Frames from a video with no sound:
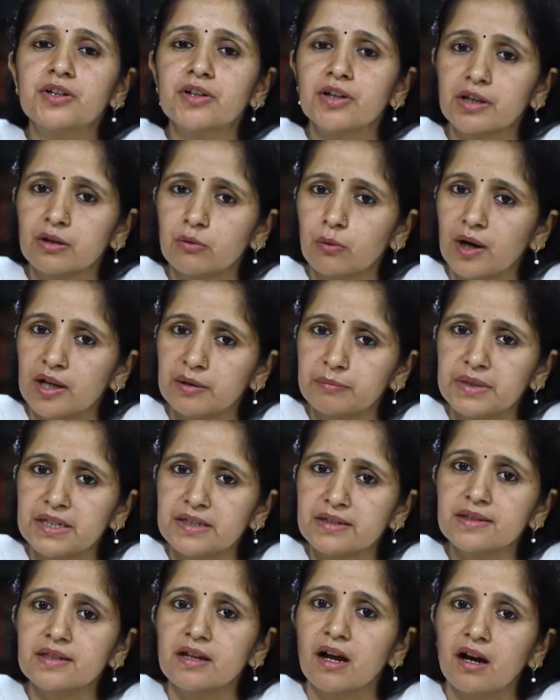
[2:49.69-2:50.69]

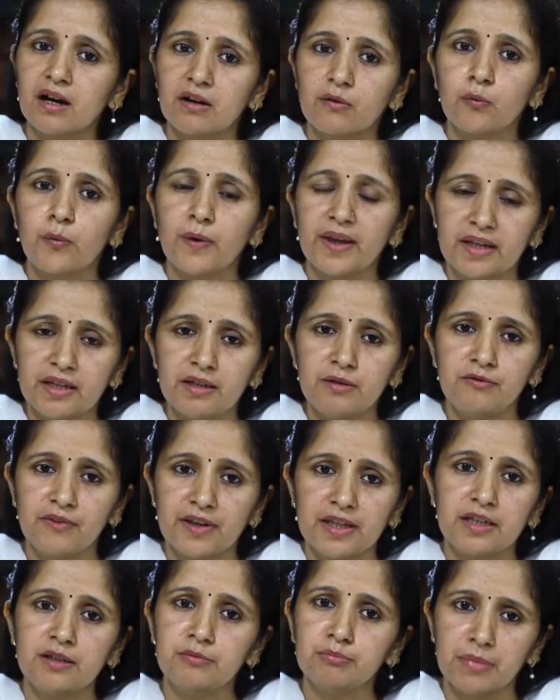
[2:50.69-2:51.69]
requirements are very,
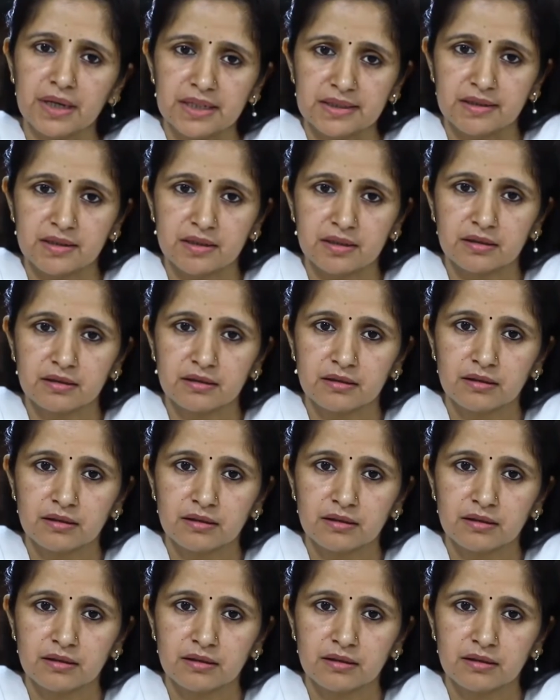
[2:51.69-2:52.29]
very must.